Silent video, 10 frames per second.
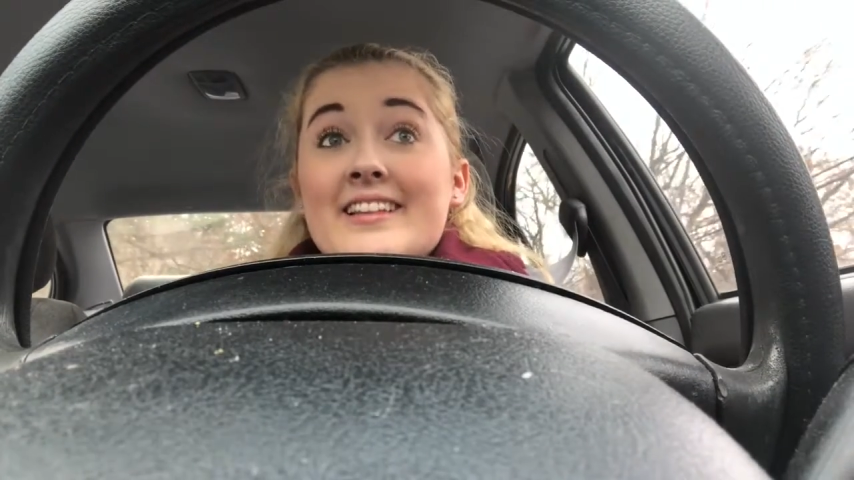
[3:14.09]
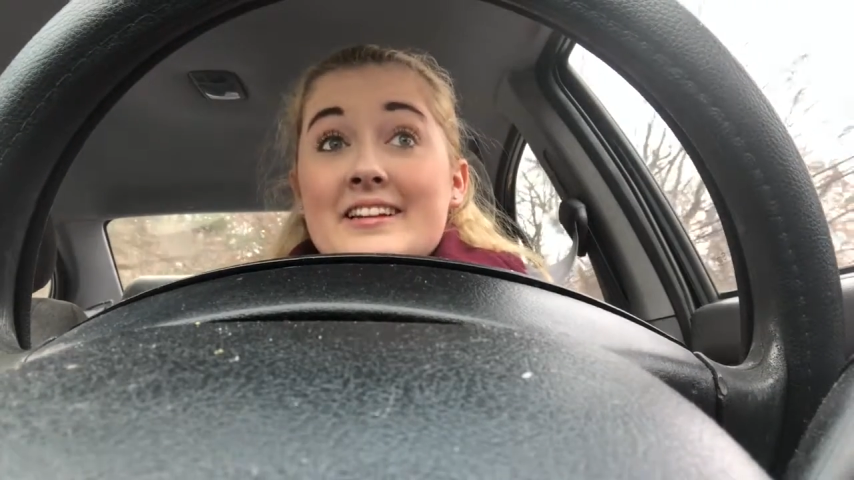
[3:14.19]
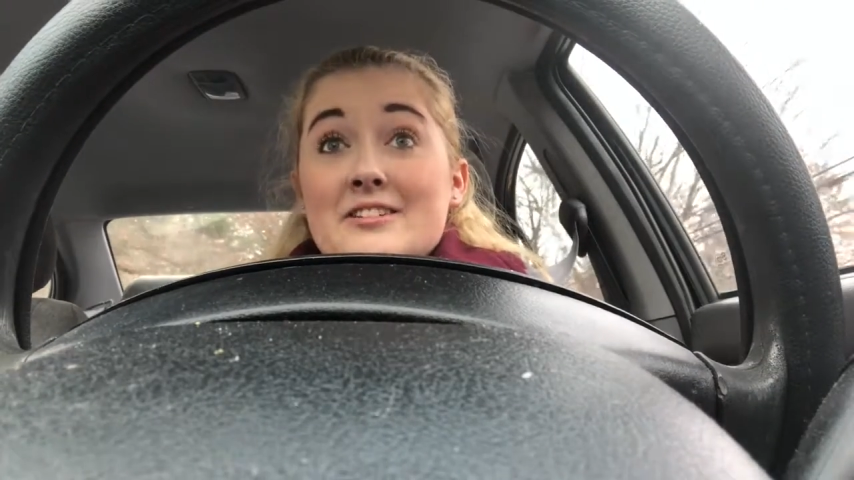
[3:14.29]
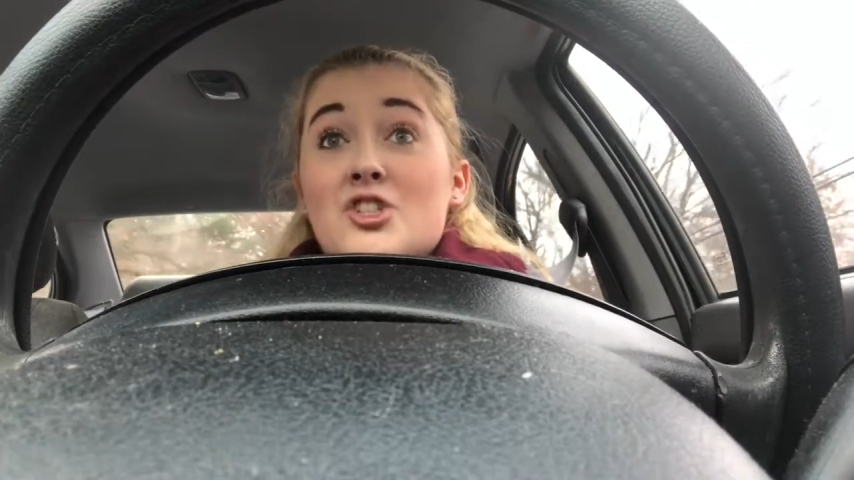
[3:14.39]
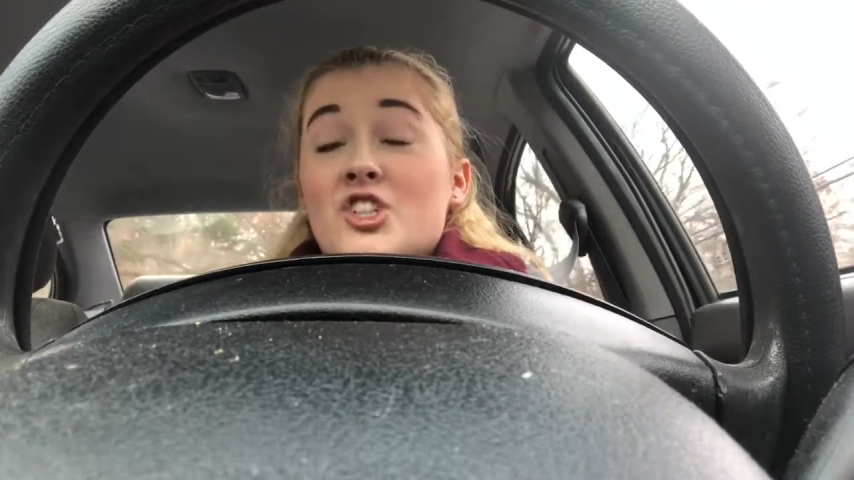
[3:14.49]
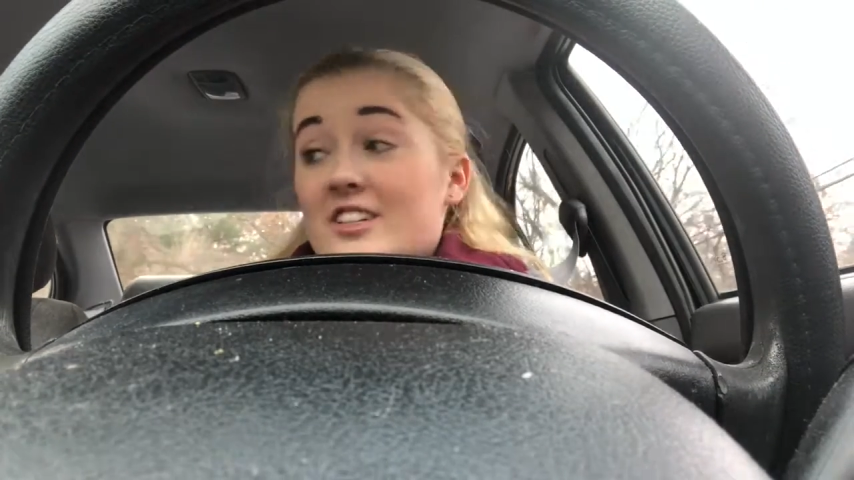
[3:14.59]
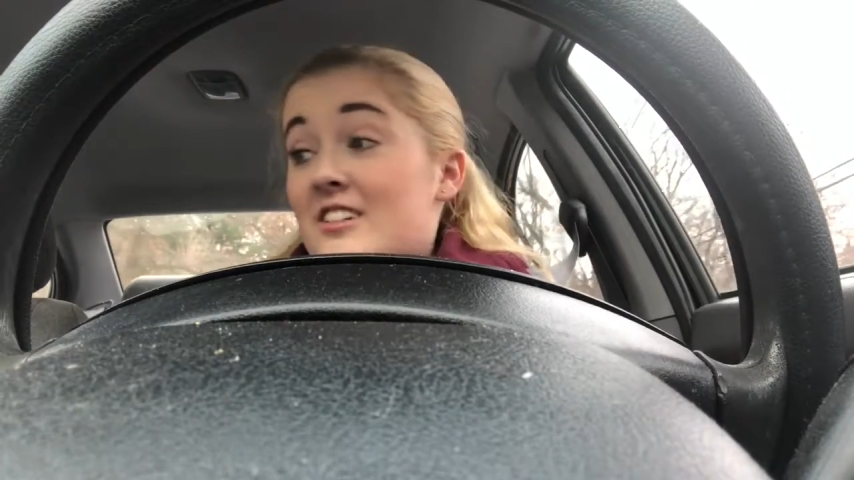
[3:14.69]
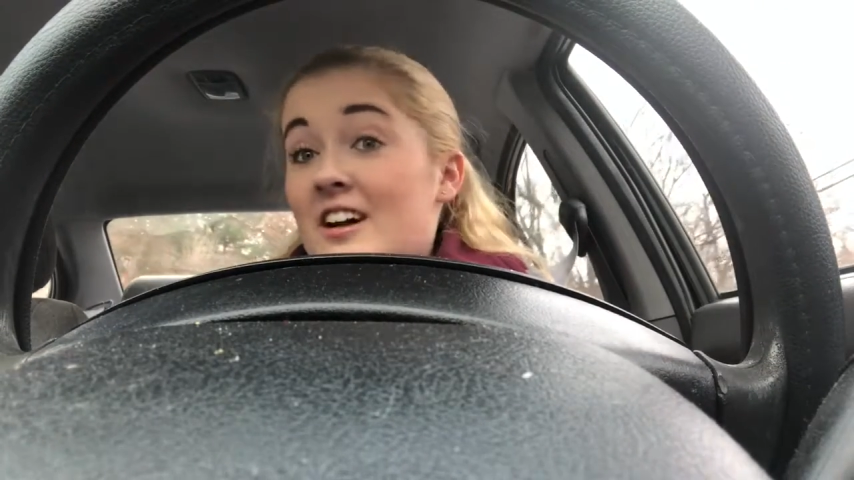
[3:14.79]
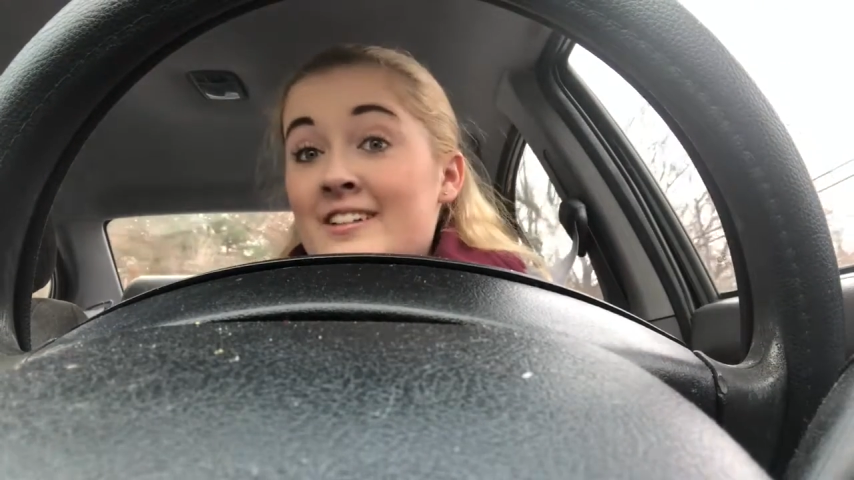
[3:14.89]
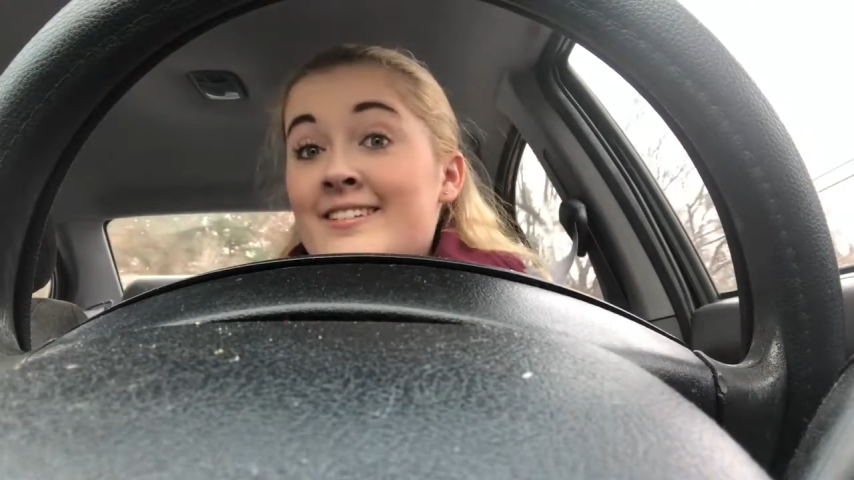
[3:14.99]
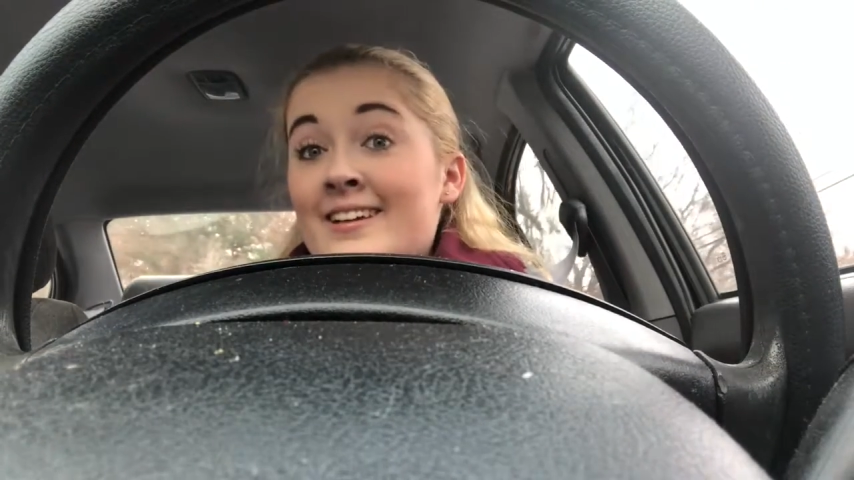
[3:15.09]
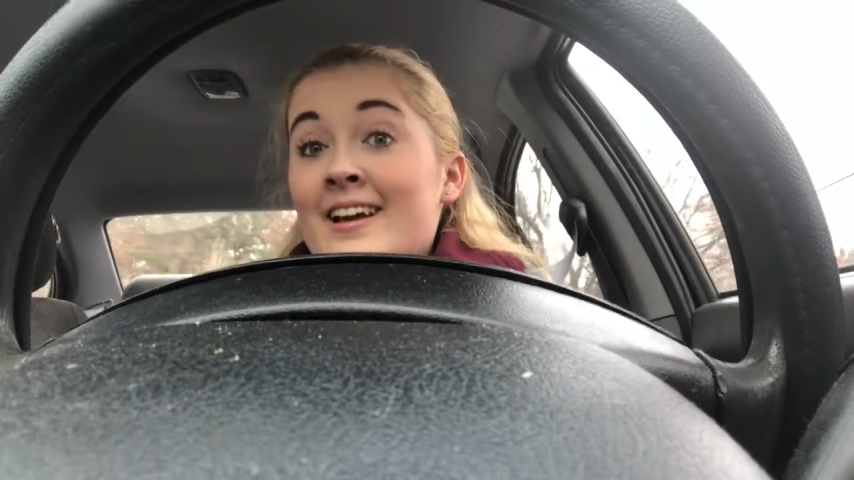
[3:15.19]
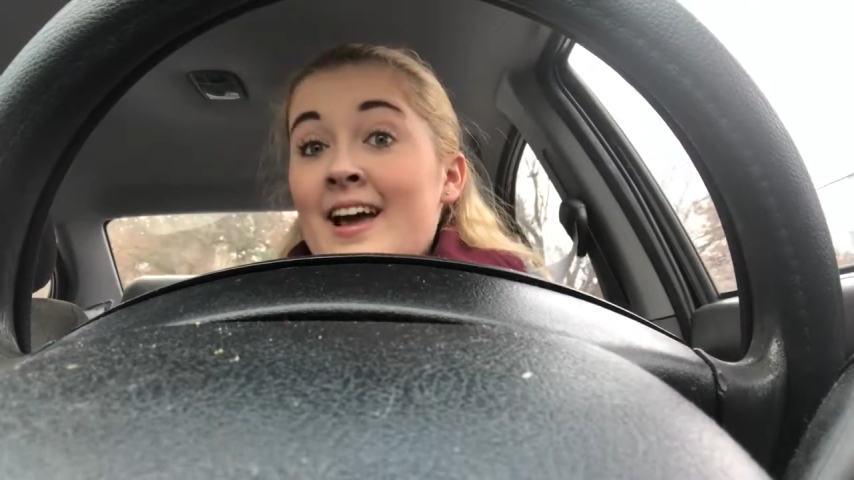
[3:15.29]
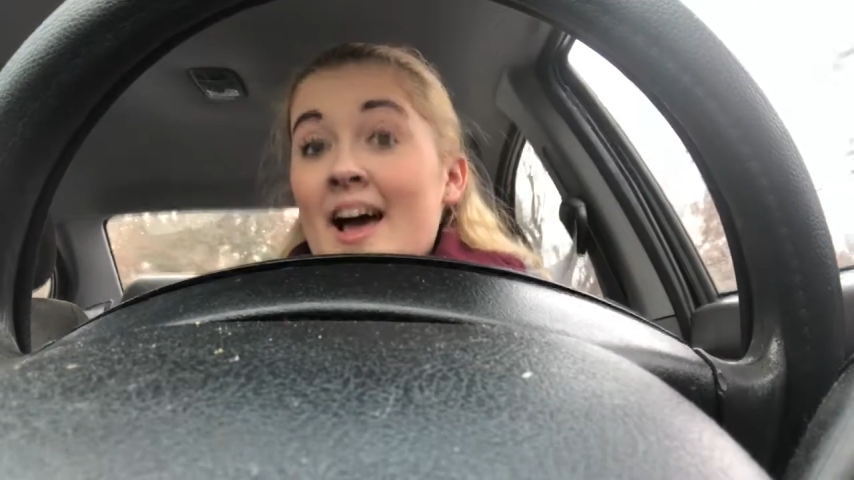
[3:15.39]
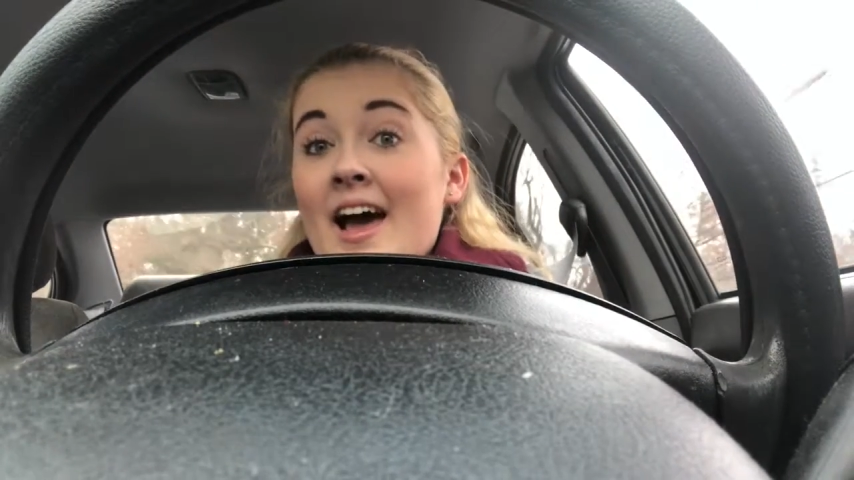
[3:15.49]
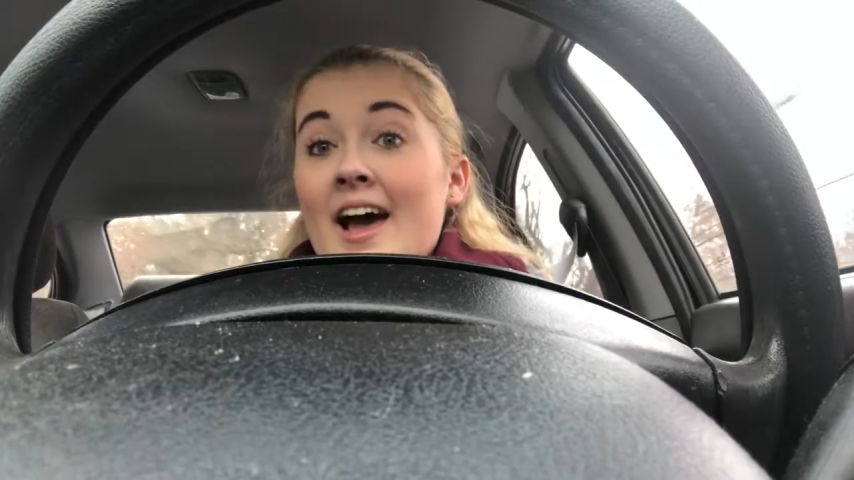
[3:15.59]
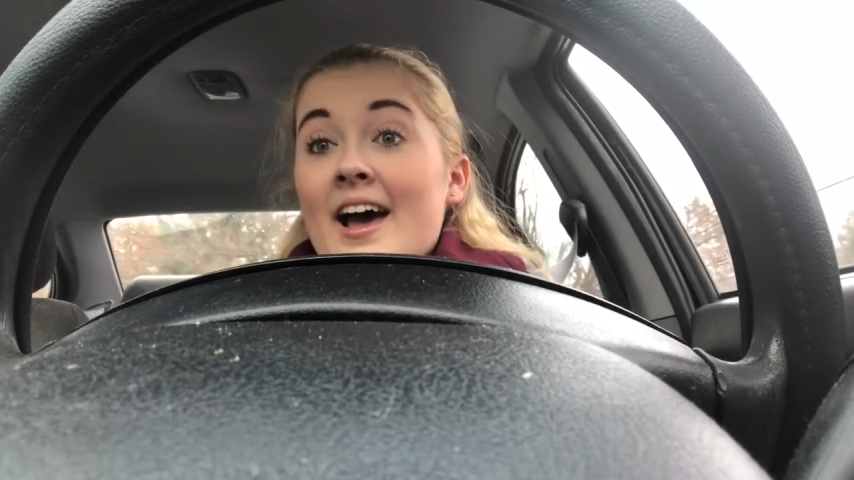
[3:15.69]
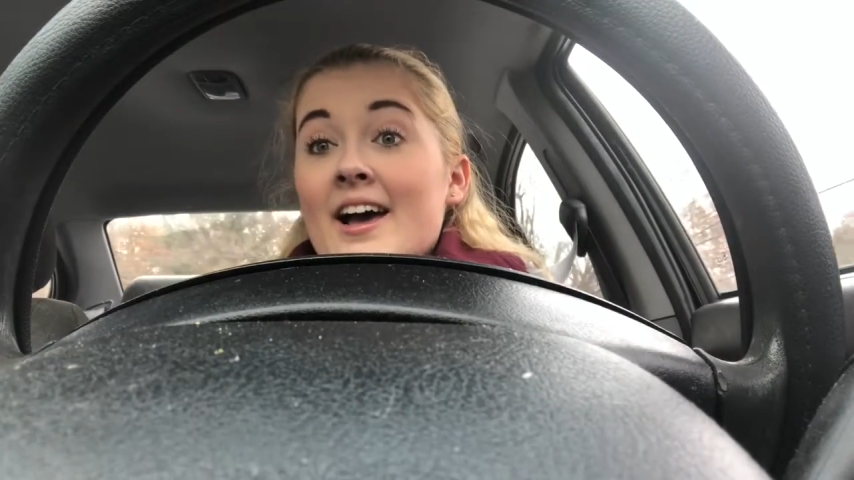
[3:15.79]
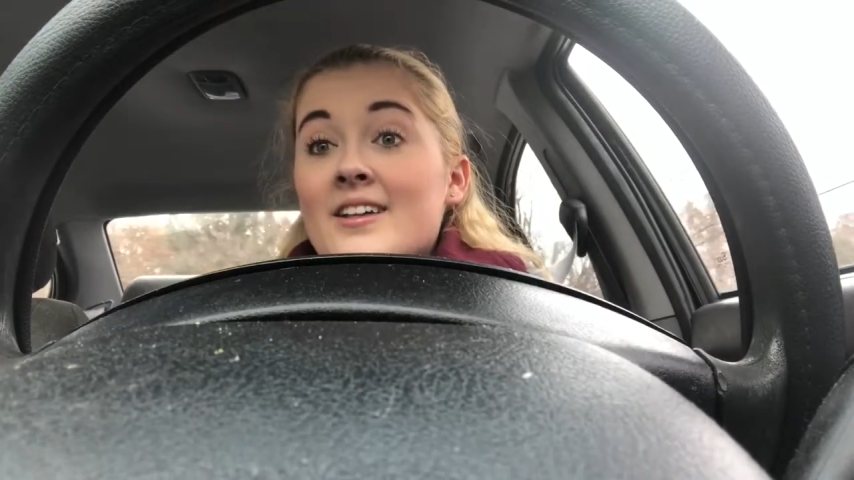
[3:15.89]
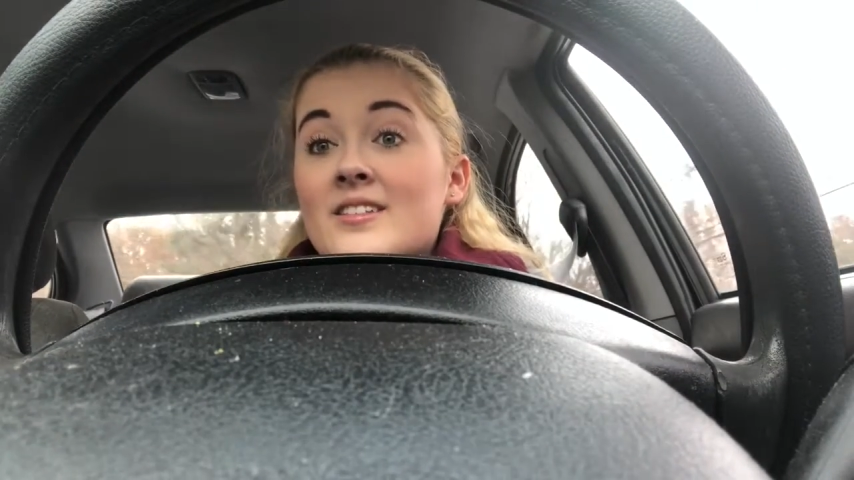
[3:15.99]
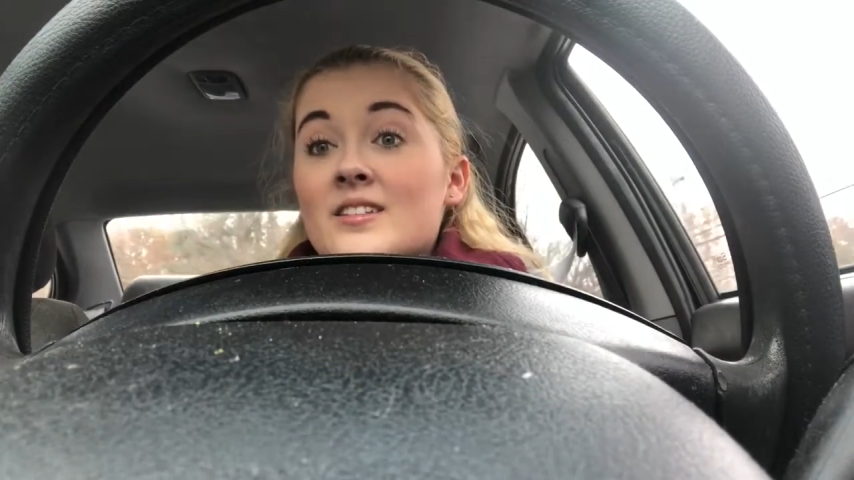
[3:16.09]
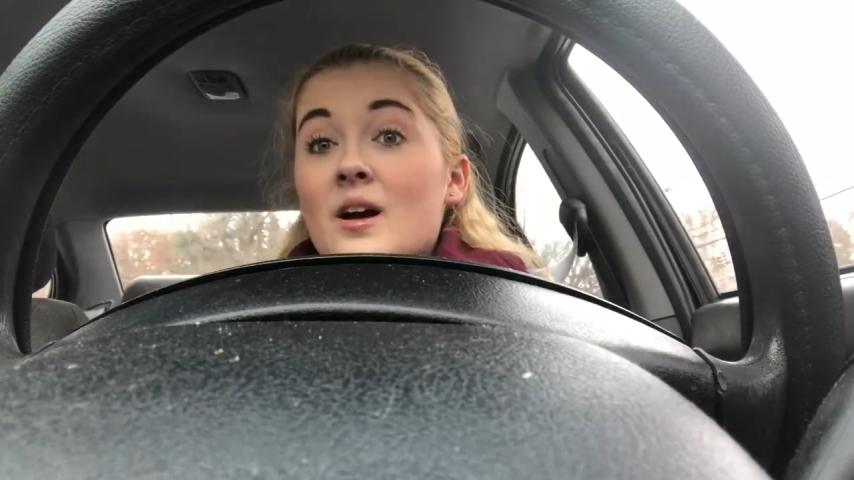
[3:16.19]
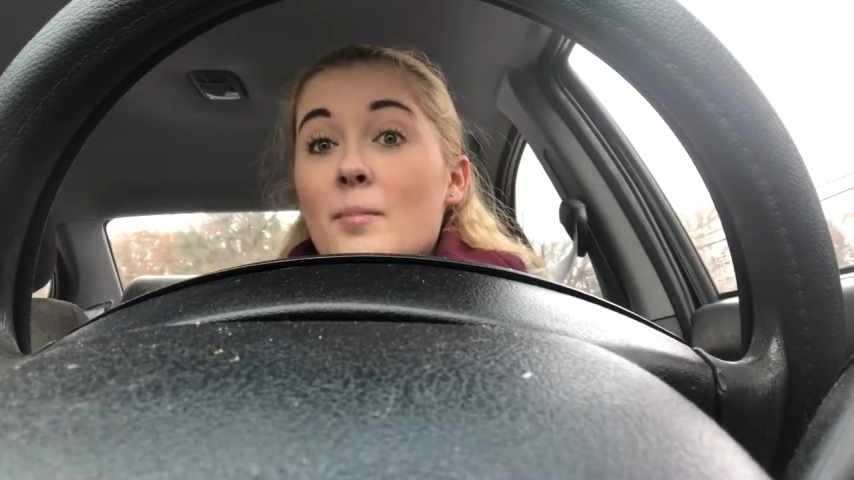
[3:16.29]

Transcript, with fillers: like a shit ton as